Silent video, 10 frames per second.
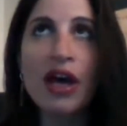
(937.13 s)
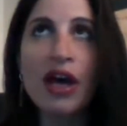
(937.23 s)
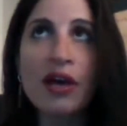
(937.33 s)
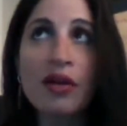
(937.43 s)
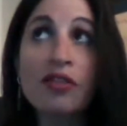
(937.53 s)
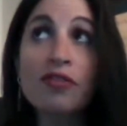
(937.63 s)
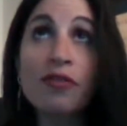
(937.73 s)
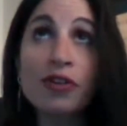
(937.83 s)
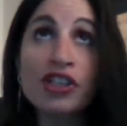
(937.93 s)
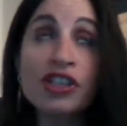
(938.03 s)

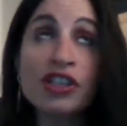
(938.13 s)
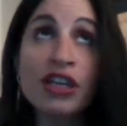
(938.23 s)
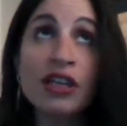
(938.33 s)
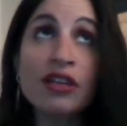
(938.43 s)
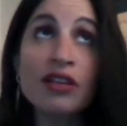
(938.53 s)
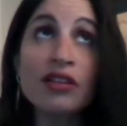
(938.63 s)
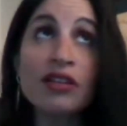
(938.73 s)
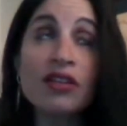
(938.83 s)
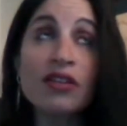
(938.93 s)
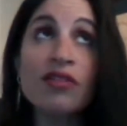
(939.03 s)
Unfortunately,
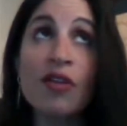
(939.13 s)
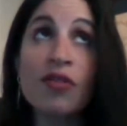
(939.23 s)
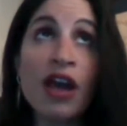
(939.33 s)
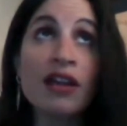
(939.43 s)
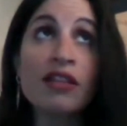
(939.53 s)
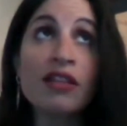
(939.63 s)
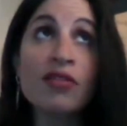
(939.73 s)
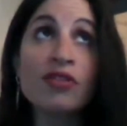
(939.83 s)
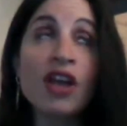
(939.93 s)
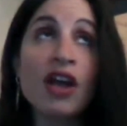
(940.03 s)

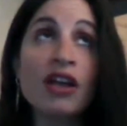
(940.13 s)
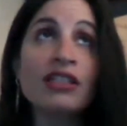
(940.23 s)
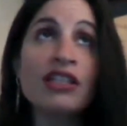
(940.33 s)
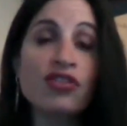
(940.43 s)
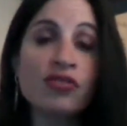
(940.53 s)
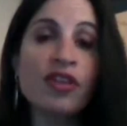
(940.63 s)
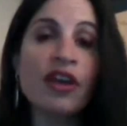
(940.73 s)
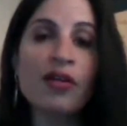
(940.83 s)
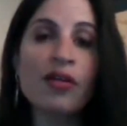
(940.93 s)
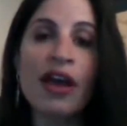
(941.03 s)
there's not a teacher
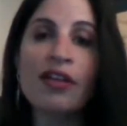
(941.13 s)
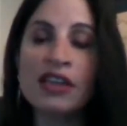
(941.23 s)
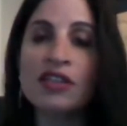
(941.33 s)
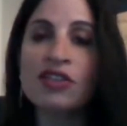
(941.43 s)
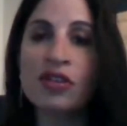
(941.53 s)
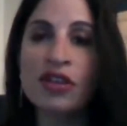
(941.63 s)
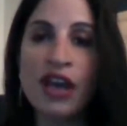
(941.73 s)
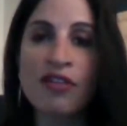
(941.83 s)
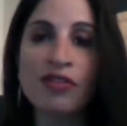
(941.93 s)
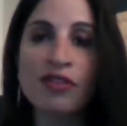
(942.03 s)
there at necessarily
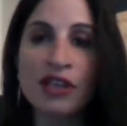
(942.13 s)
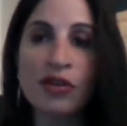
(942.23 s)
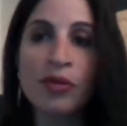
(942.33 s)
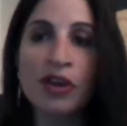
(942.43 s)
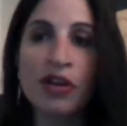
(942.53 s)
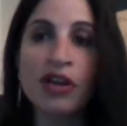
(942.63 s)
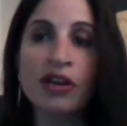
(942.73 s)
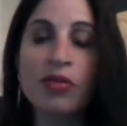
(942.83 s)
every single period,